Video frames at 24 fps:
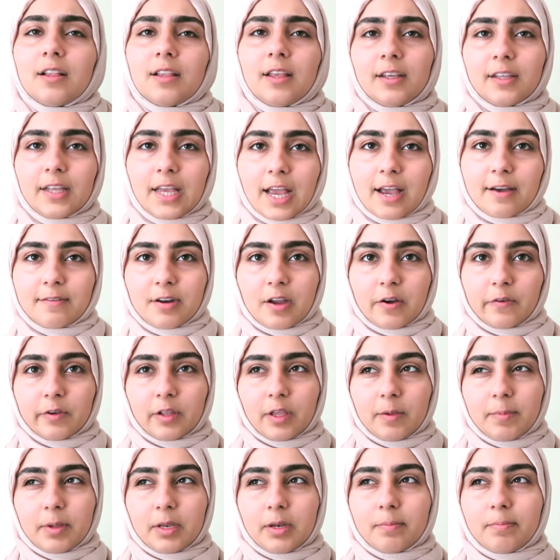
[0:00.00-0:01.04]
yeah, lately I have not
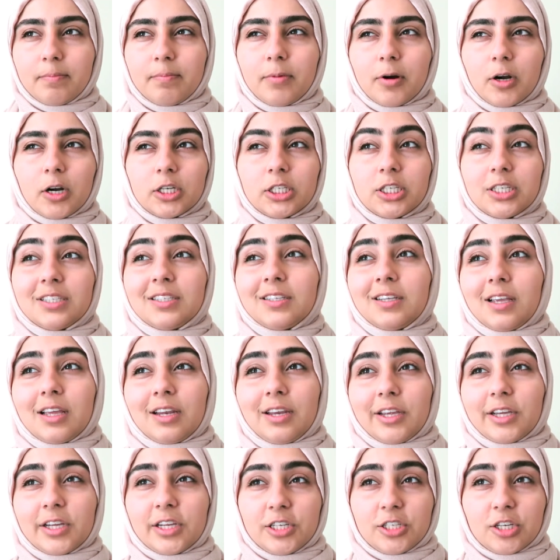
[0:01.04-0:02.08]
really been purchasing
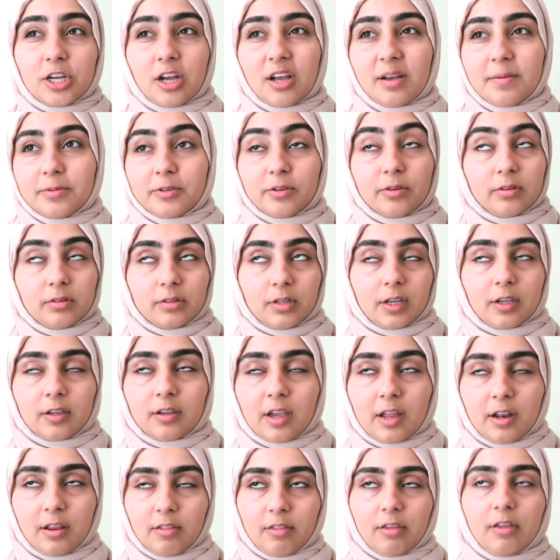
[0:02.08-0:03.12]
any hijabs or
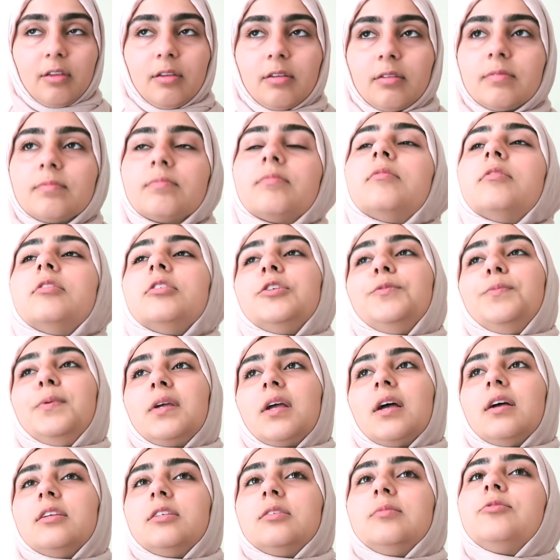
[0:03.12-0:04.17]
like anything, just
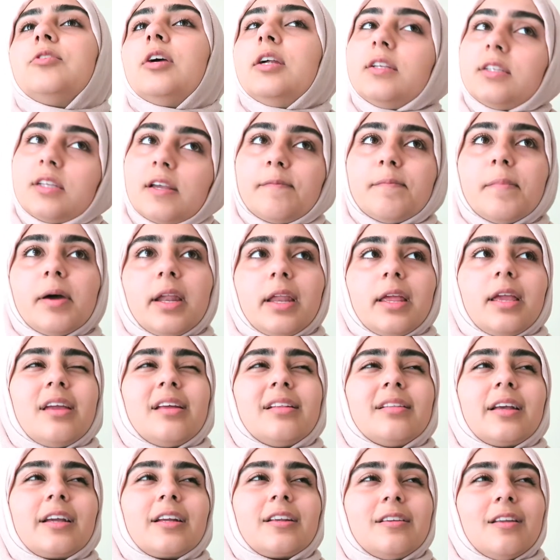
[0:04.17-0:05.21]
because I'm trying to save money,
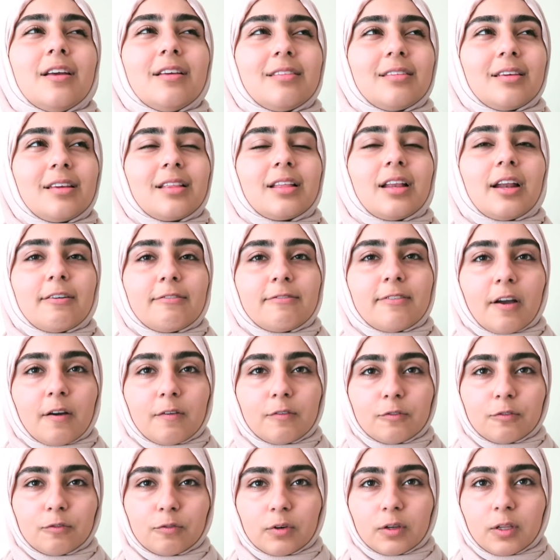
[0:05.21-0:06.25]
and like nothing that I
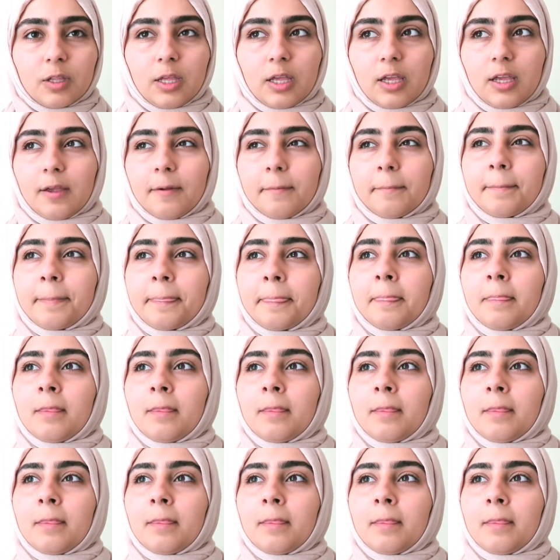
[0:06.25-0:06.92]
found really